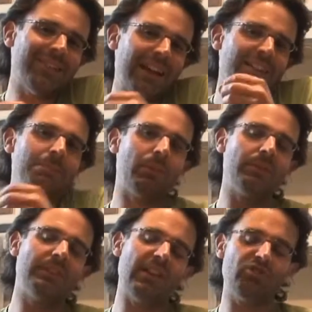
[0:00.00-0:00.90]

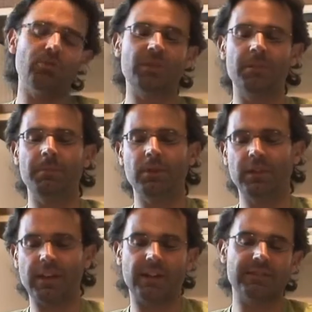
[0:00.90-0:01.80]
experimentation with the beer,
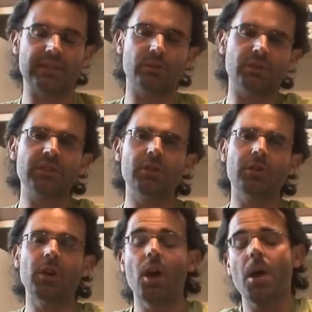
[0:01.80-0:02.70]
like I said
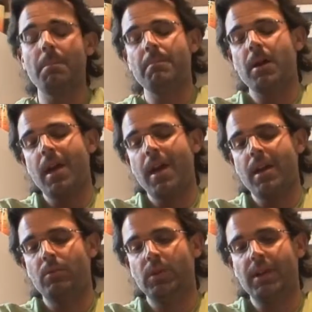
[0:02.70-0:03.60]
earlier. But
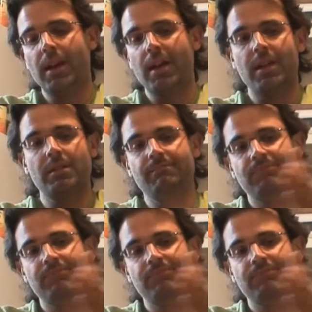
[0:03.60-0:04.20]
hey, what the hell?